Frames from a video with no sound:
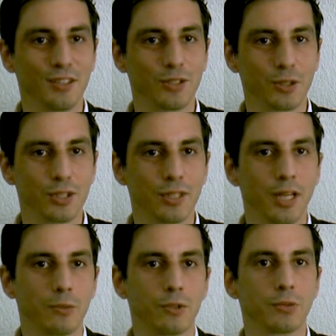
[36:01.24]
in social
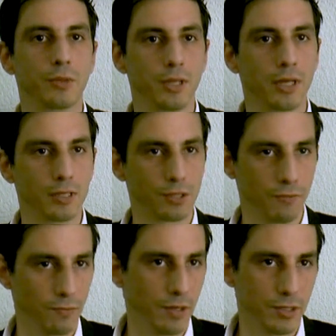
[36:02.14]
networks were not
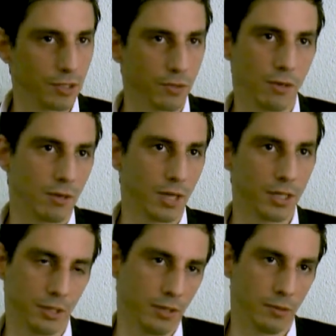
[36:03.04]
very strong.
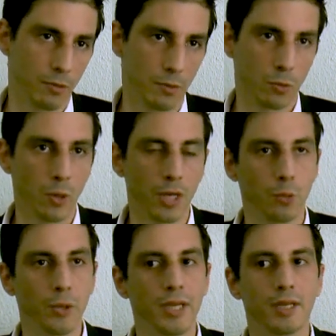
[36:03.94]
Actually, they were
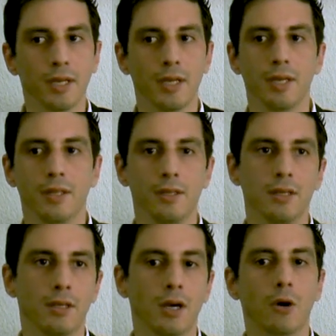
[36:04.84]
quite weak.
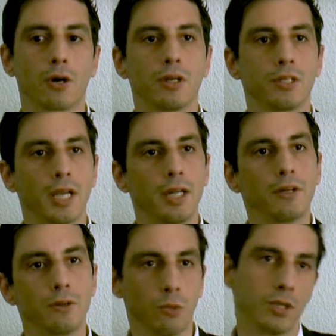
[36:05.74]
The, our
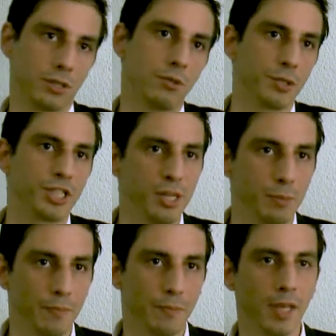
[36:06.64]
contender was the
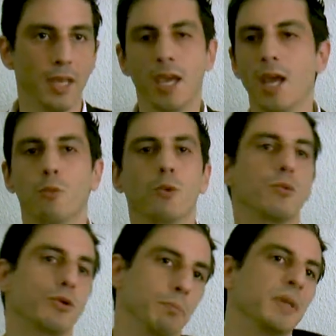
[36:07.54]
regime, and we
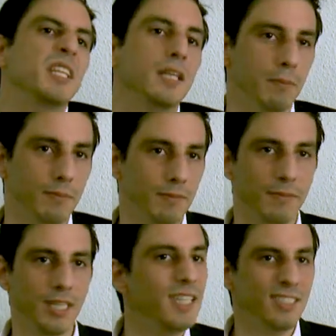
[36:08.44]
would beat him
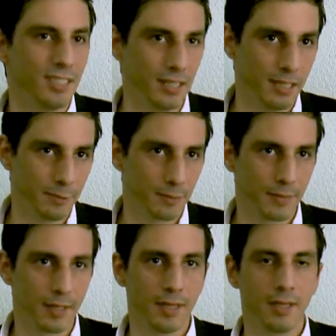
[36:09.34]
easily.
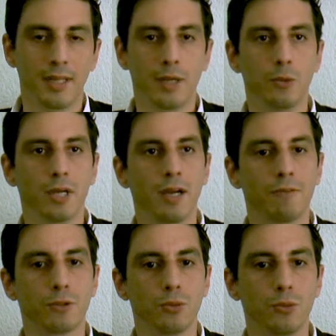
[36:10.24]
They would
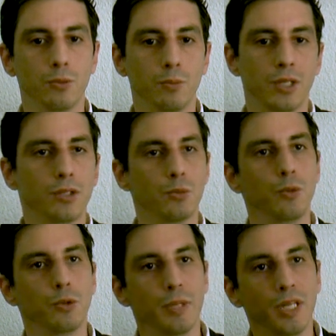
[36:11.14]
have to, because
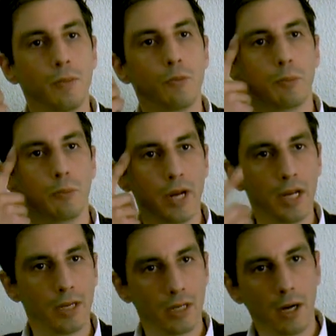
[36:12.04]
we would beat him with
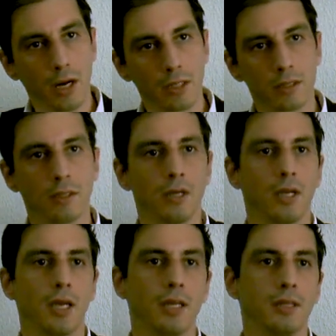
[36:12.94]
brain and heart,
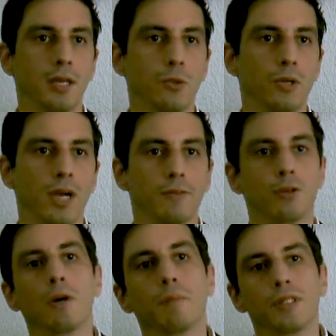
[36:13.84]
and they would have
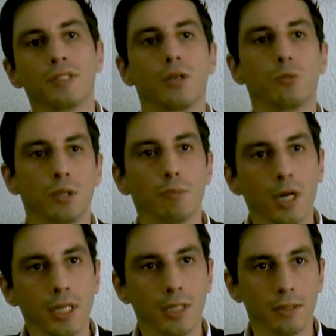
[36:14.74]
to compensate with
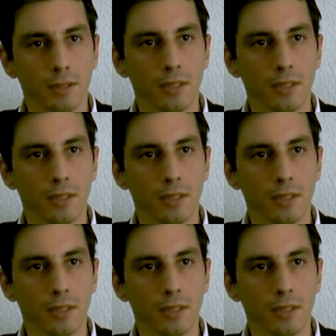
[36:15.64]
money.